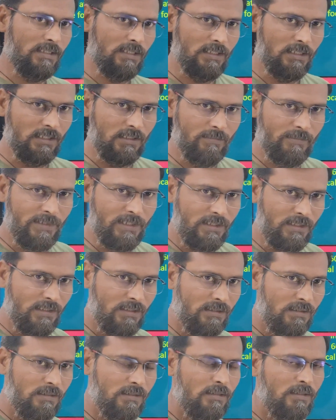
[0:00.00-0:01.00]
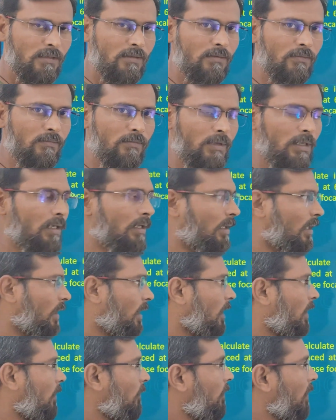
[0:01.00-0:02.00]
centimeters where
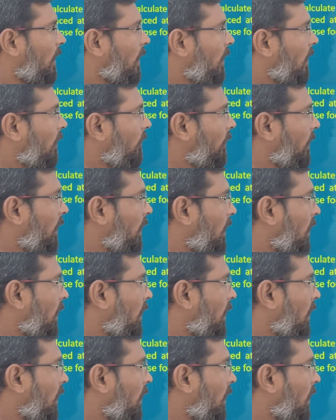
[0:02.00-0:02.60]
in front of a